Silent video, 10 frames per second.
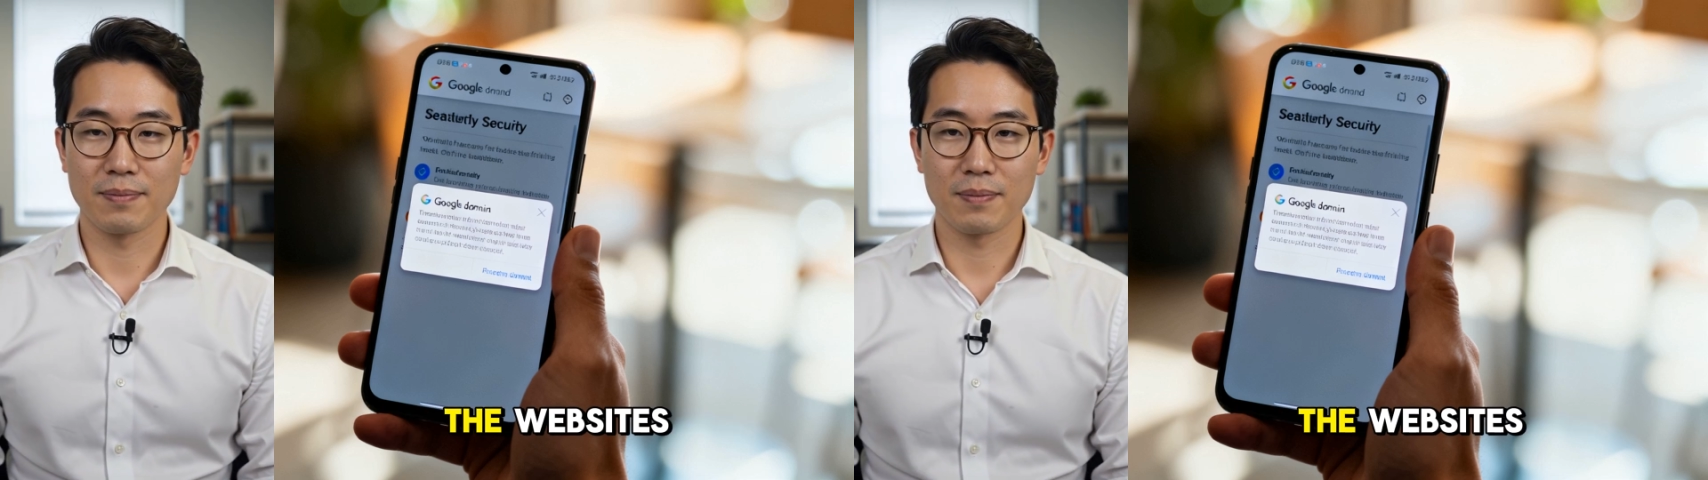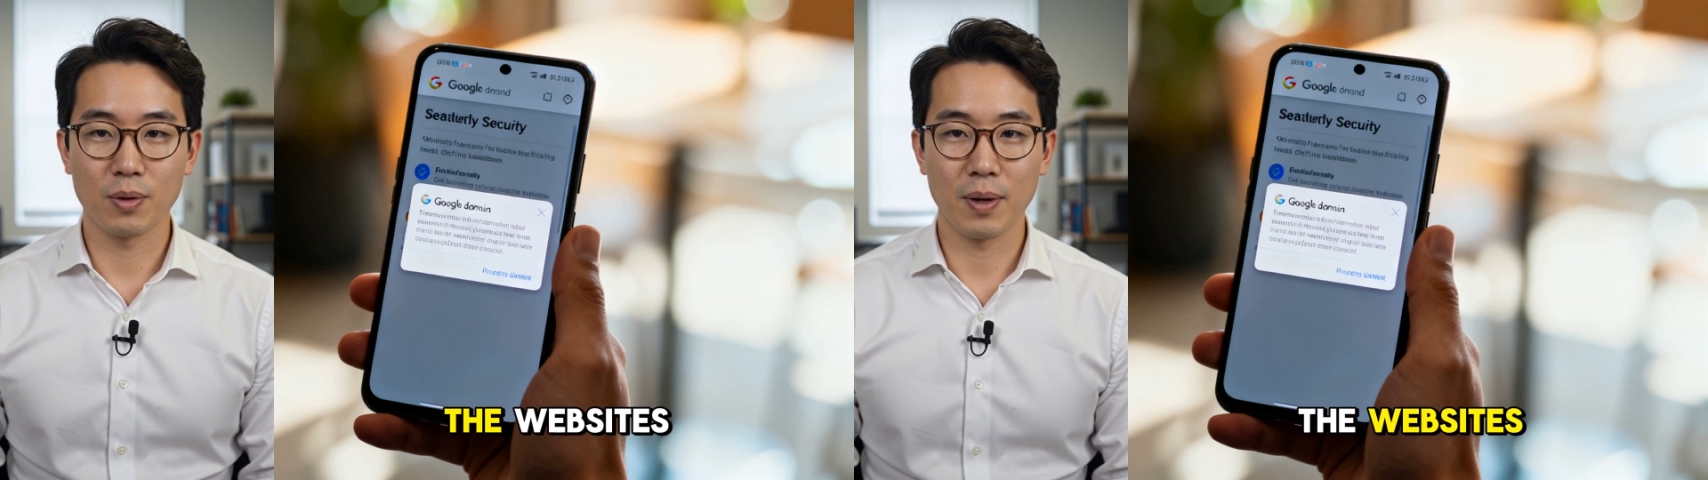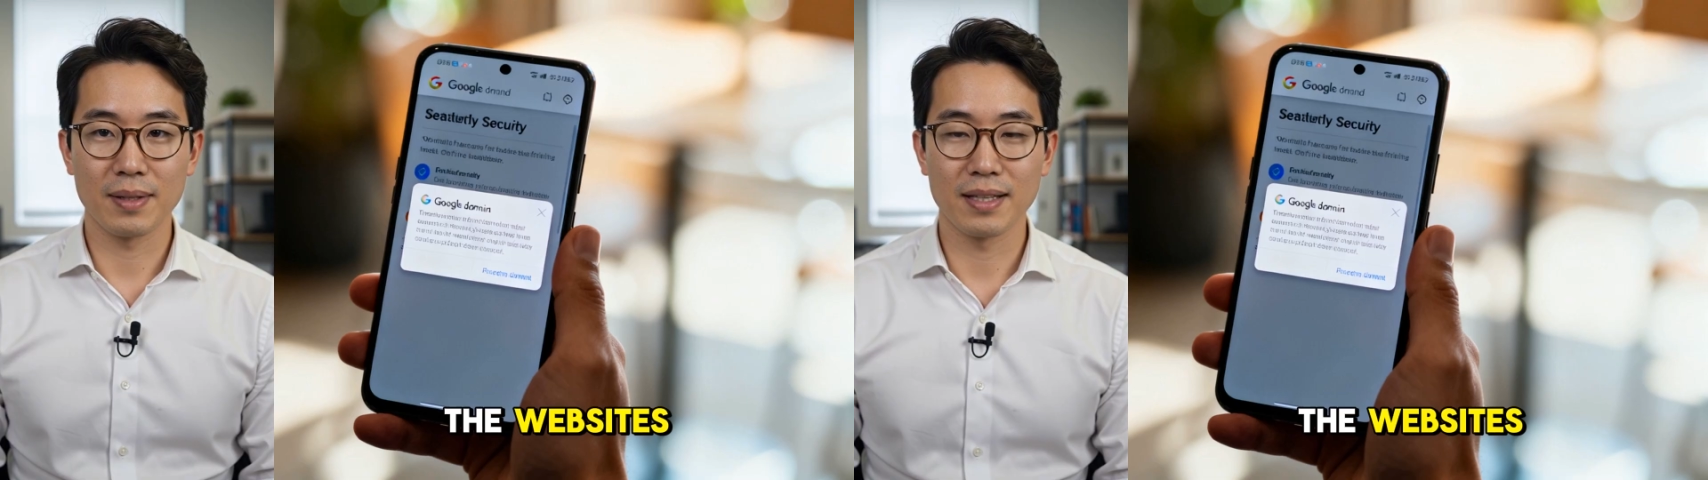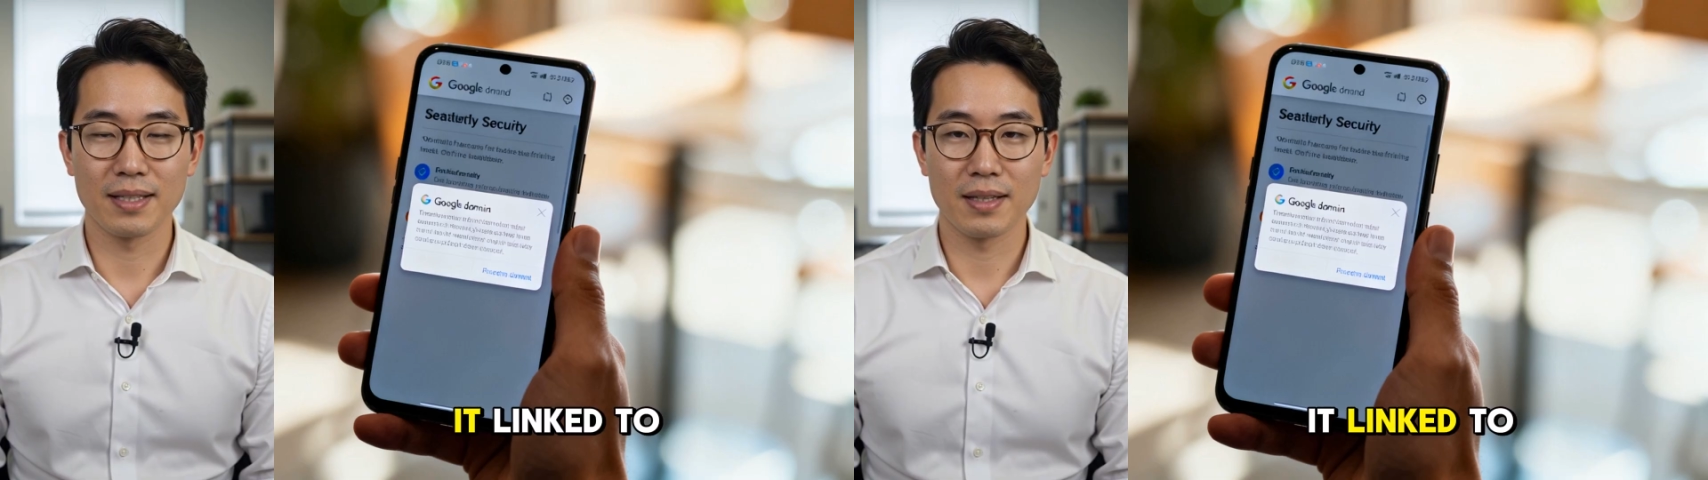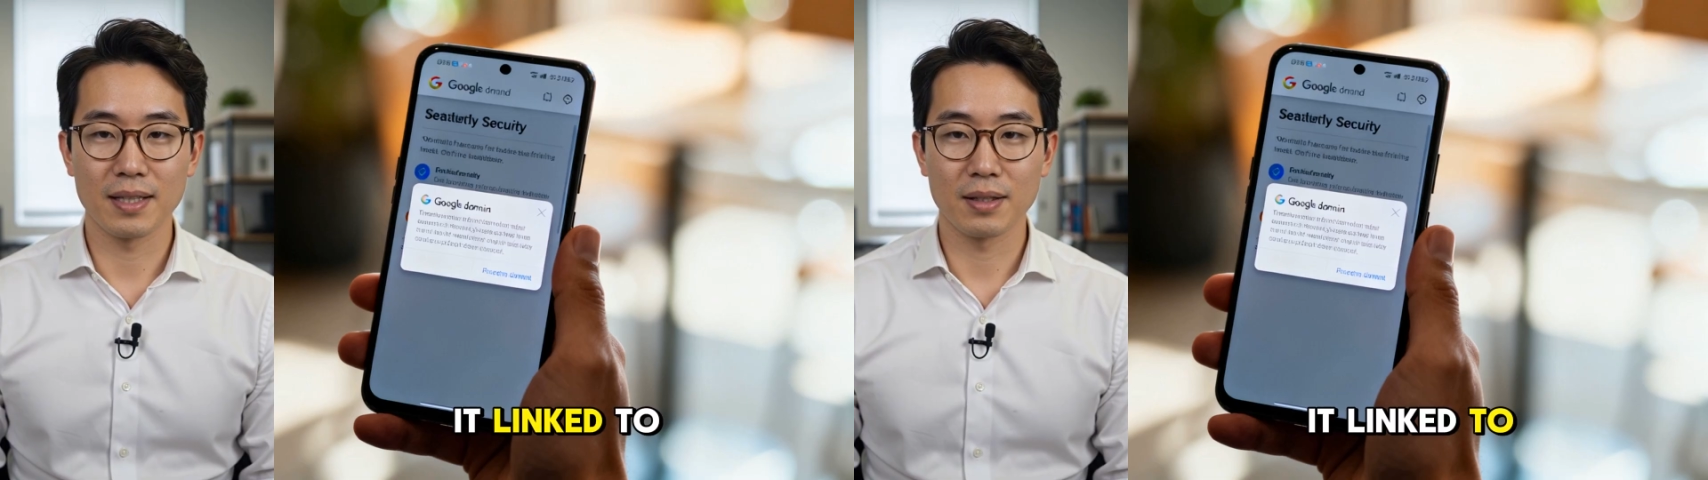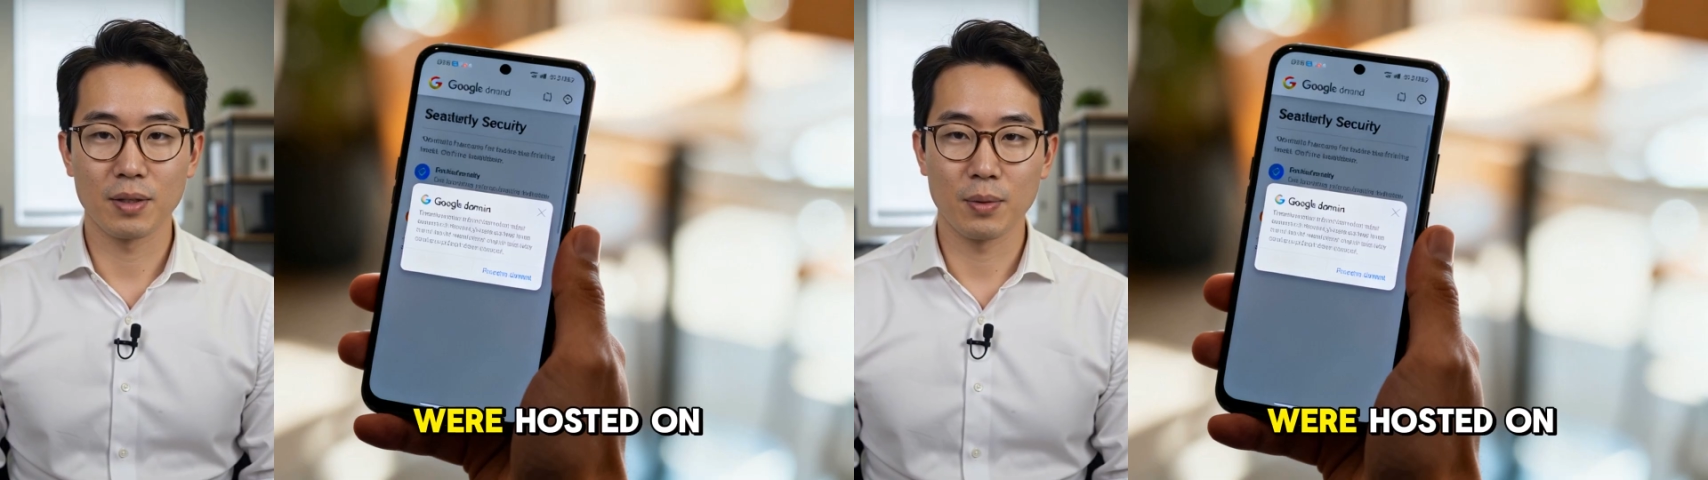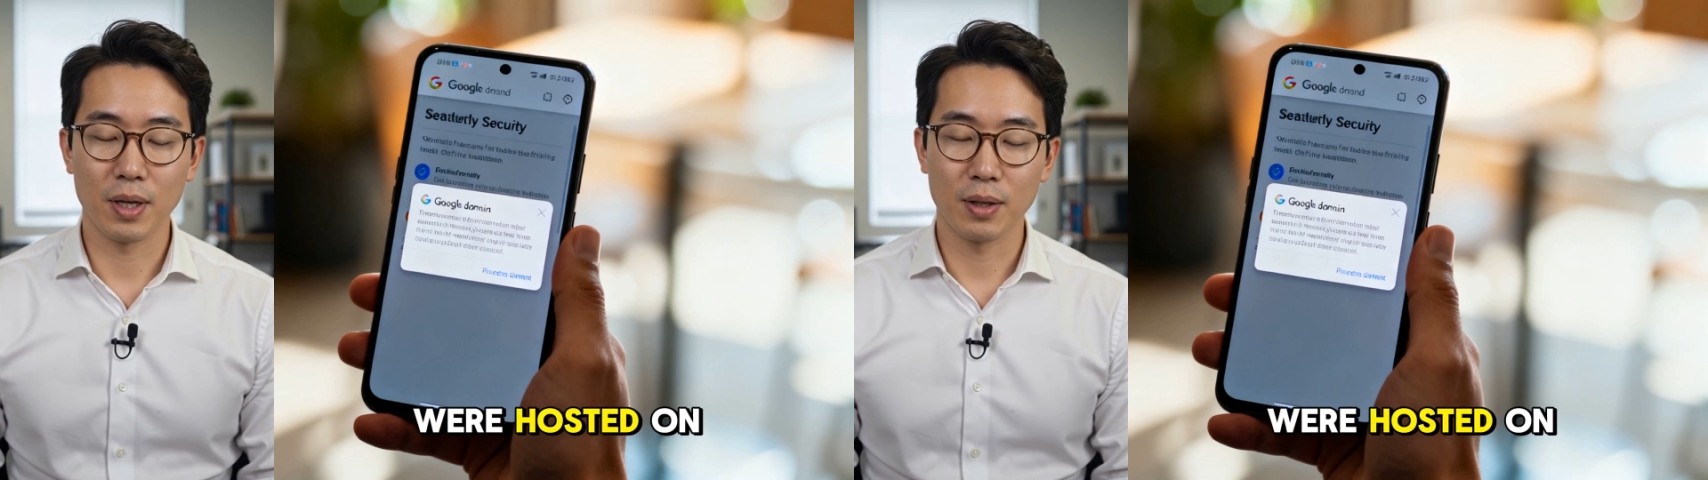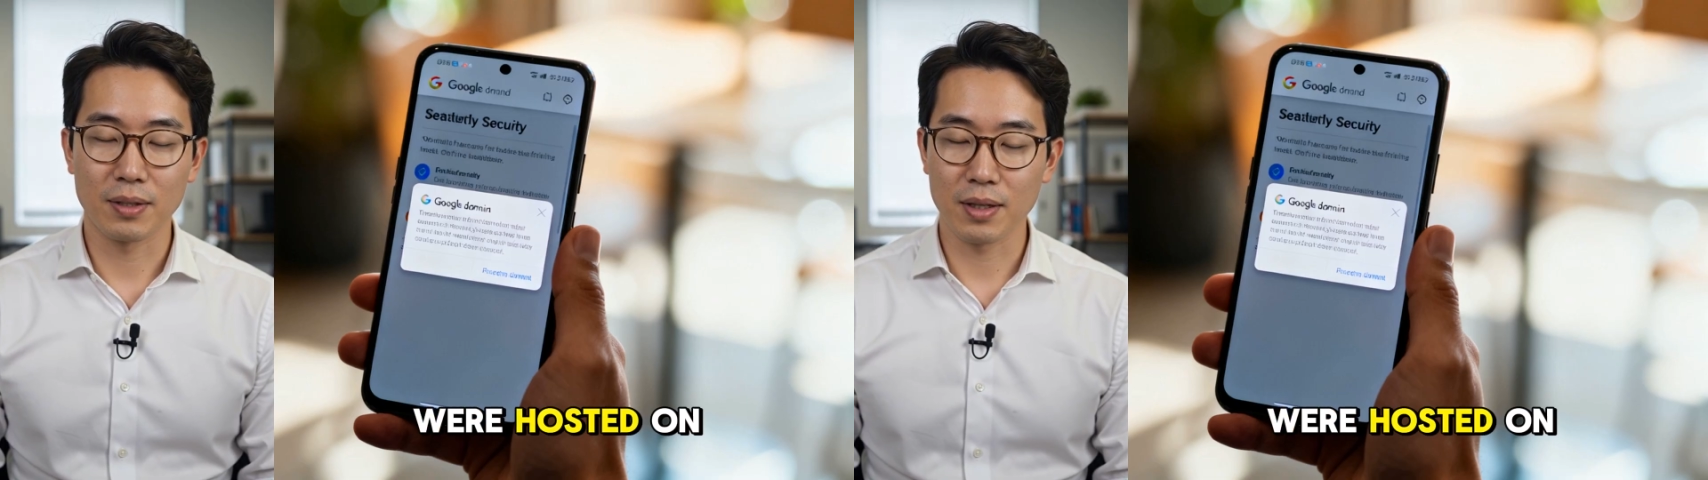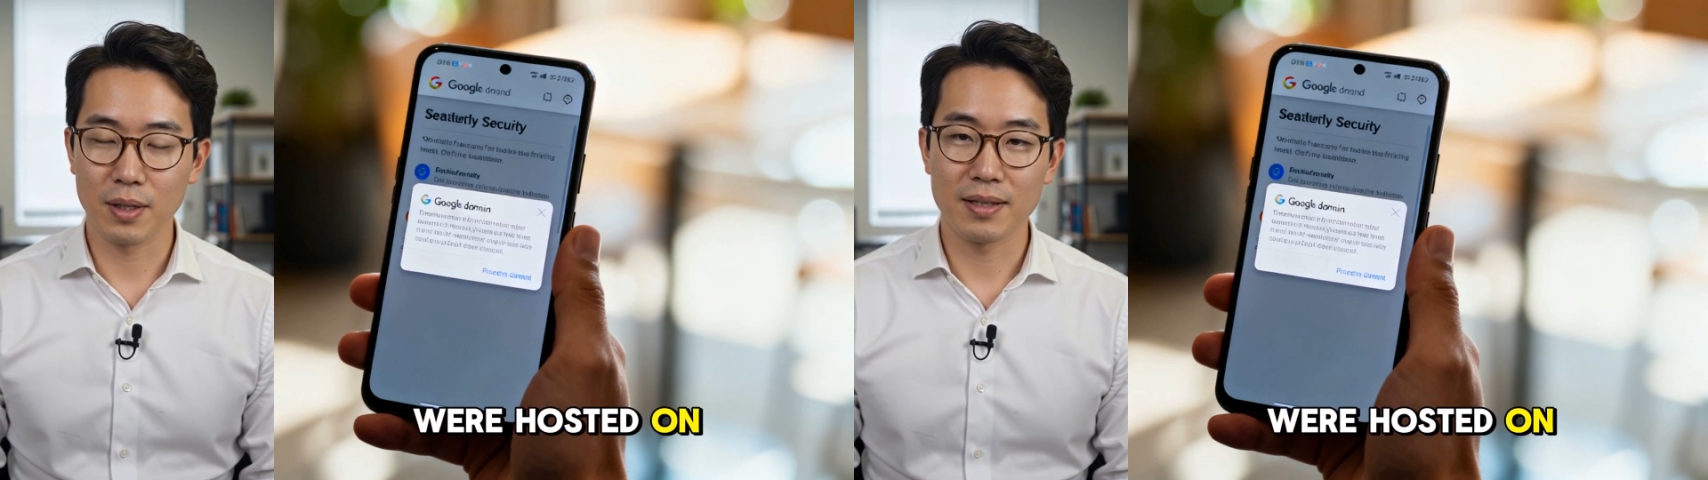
The websites it linked to were hosted on